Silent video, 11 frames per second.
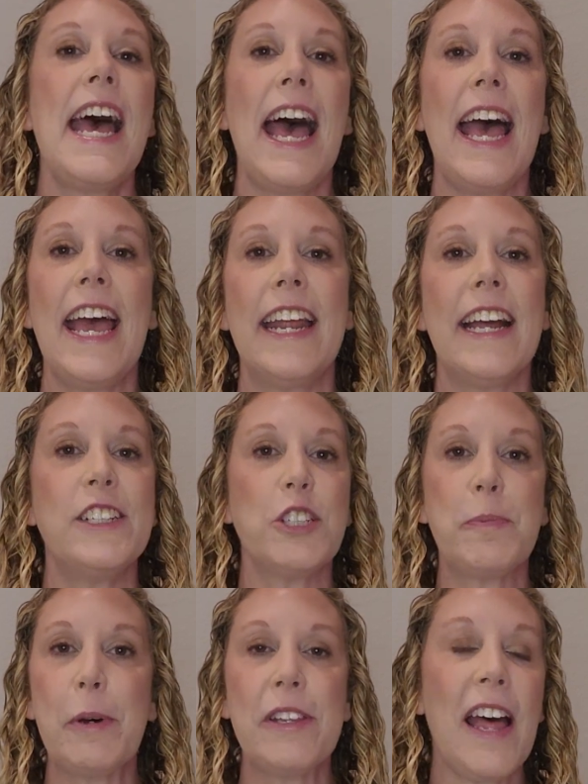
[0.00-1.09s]
And I
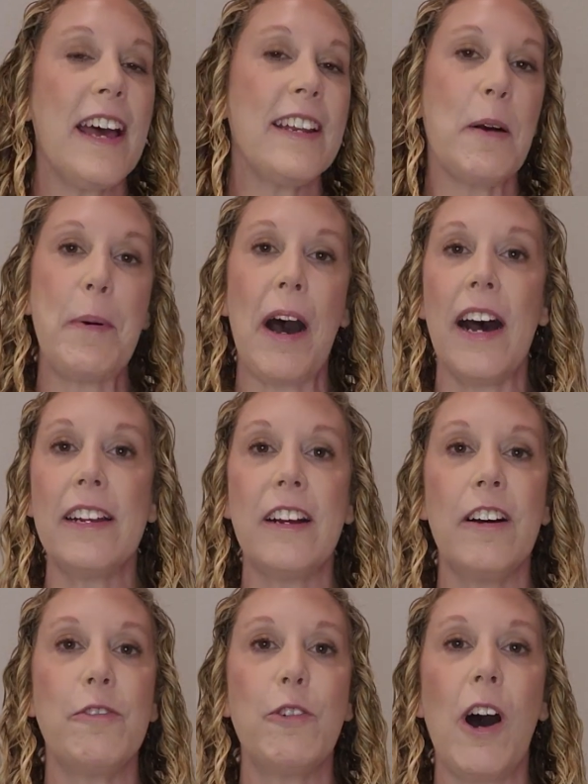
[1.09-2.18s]
just put that in a pot
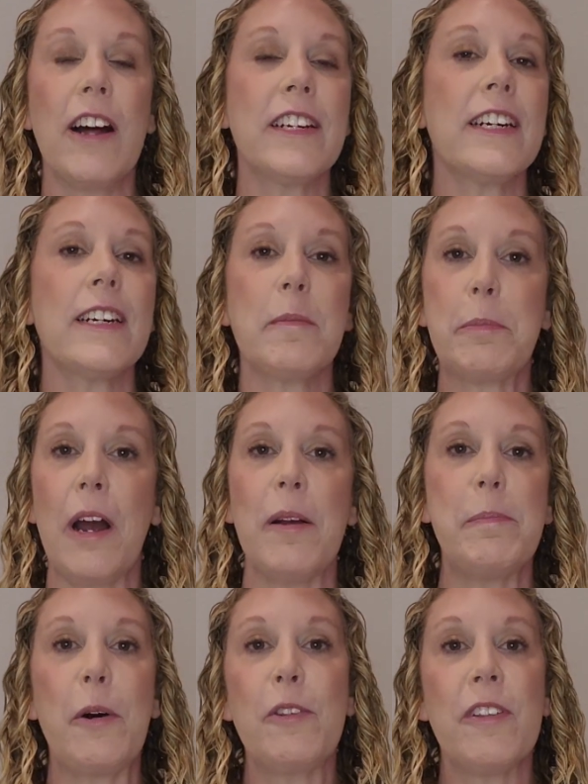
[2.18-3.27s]
of water,
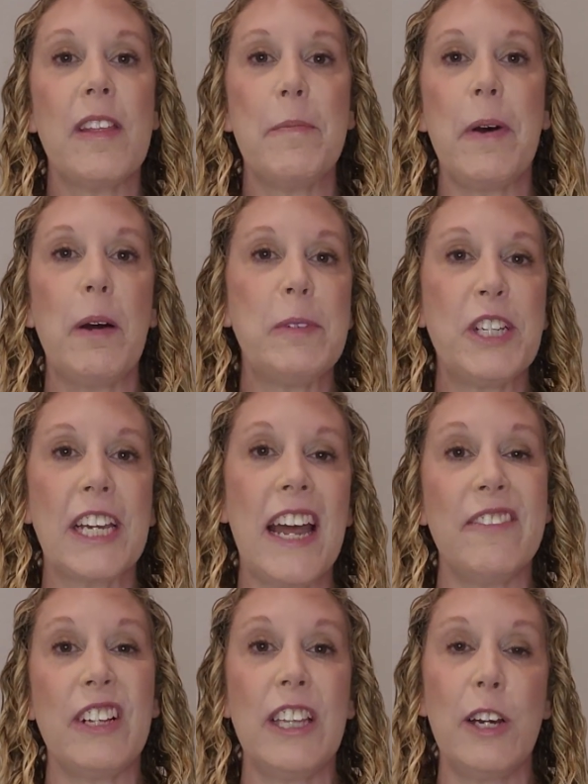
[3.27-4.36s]
brought both of them up to kind
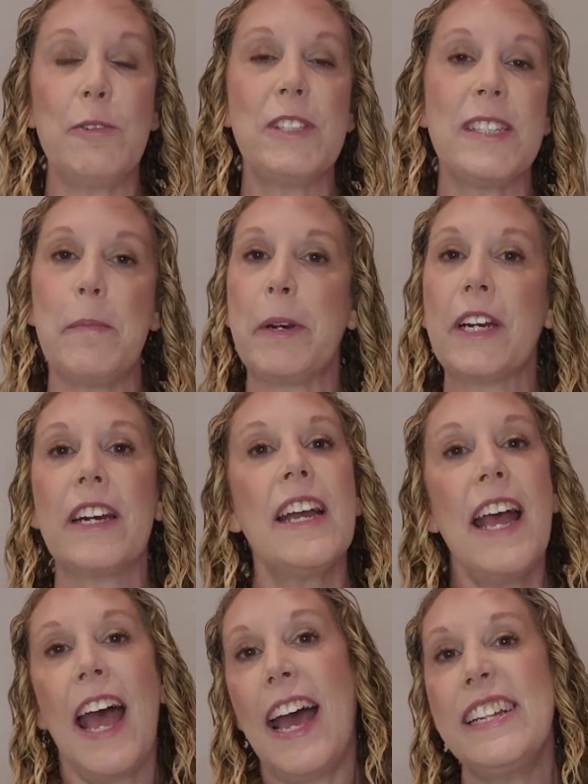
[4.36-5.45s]
of a low simmer.
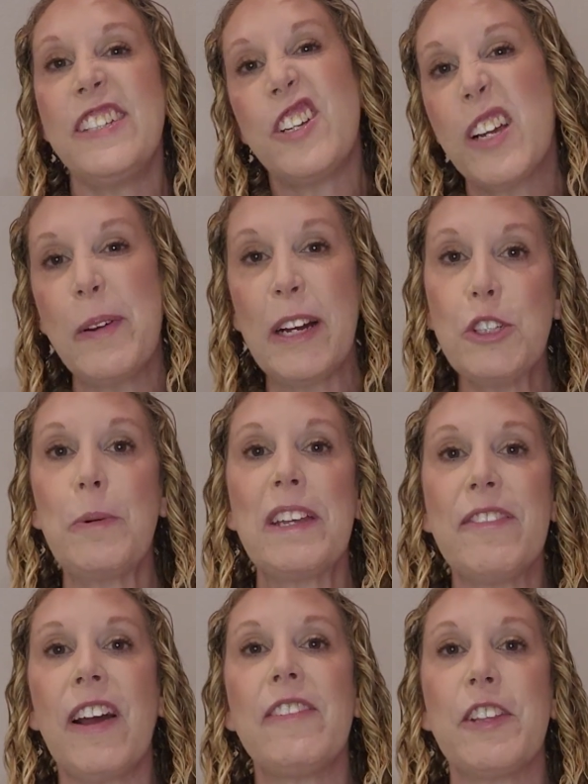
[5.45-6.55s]
And it took about
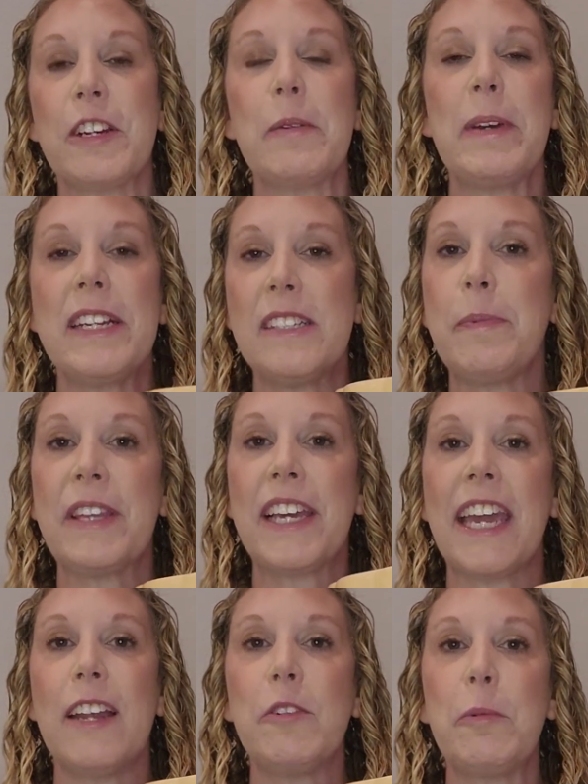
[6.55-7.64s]
25-30 minutes, but the
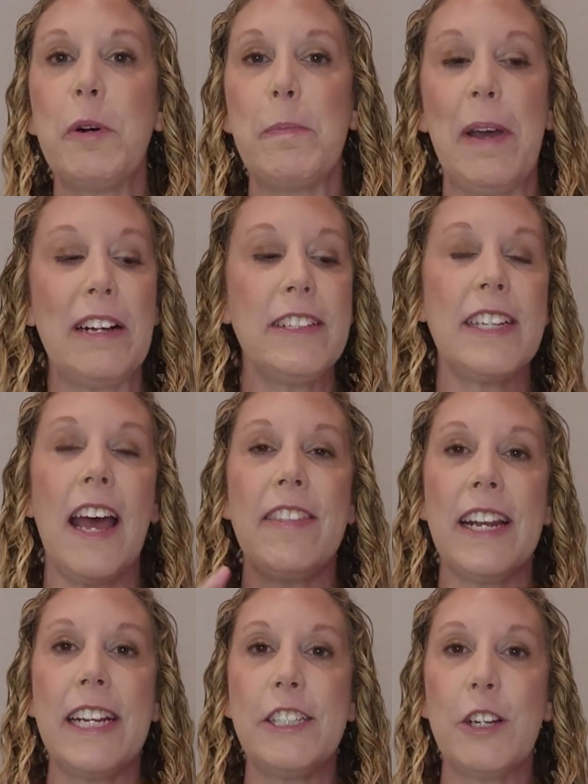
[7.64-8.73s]
candle will melt. And
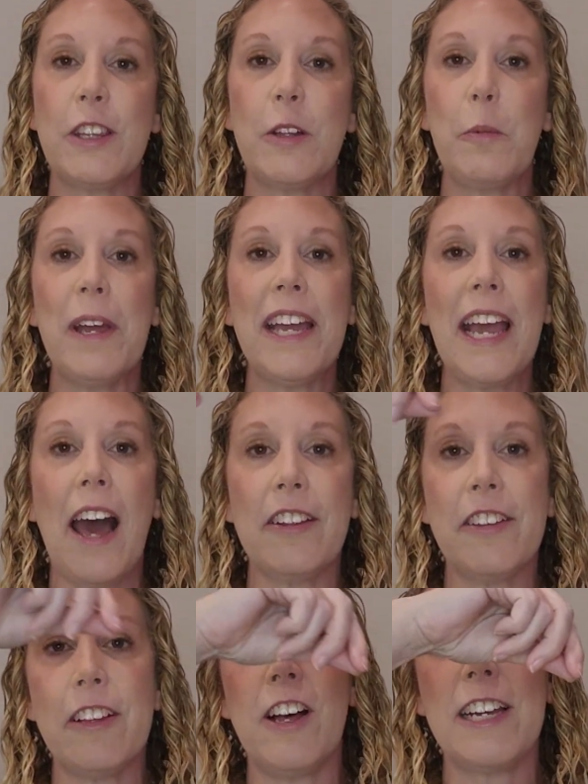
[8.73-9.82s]
then I took the wick out of
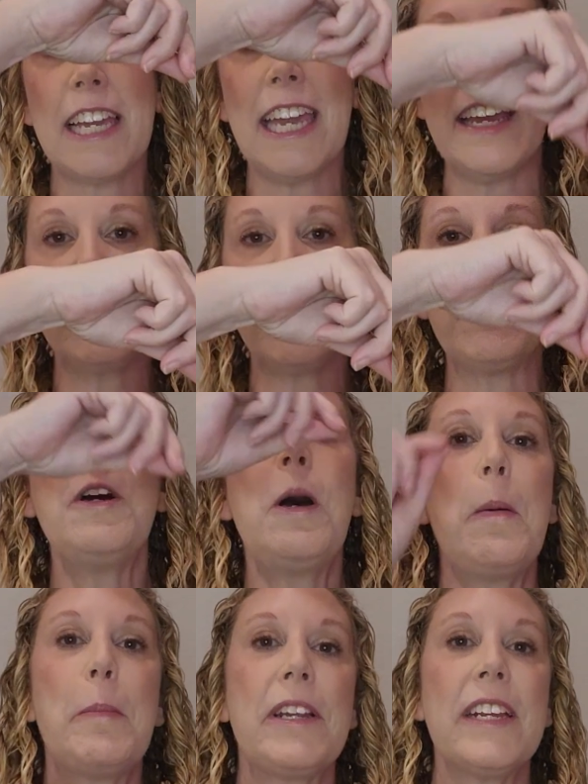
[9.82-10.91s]
the long candle,
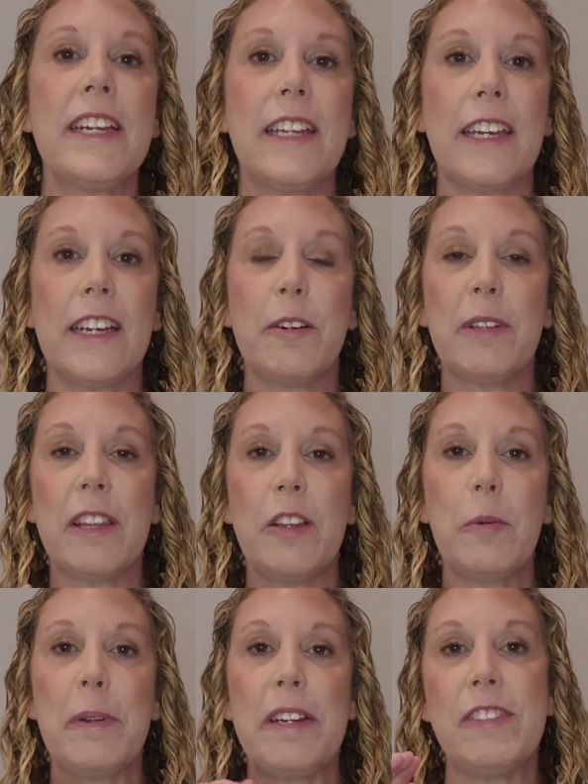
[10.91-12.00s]
put it in here with a
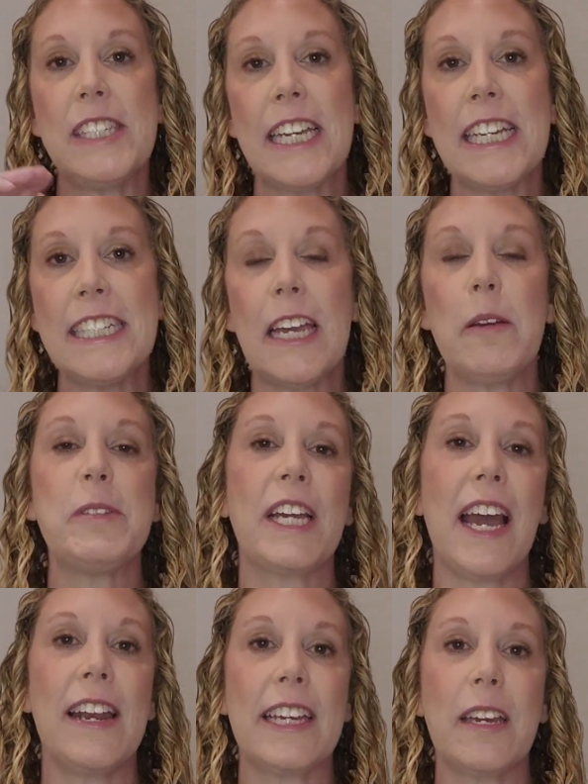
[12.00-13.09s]
little bit of sticky tape to
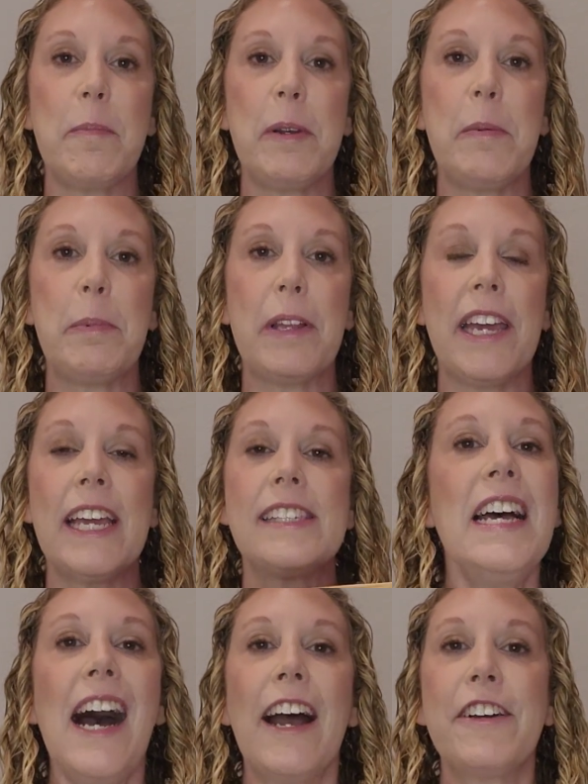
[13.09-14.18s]
kind of keep it in place.
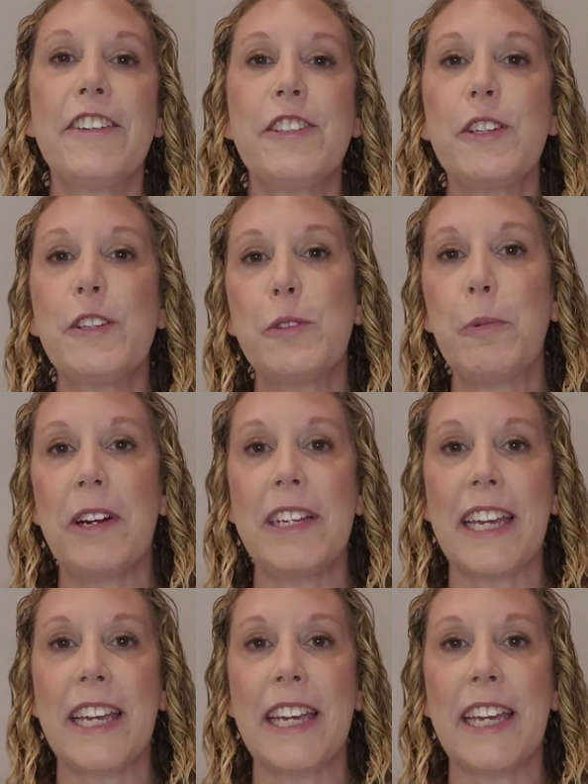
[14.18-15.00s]
I also used one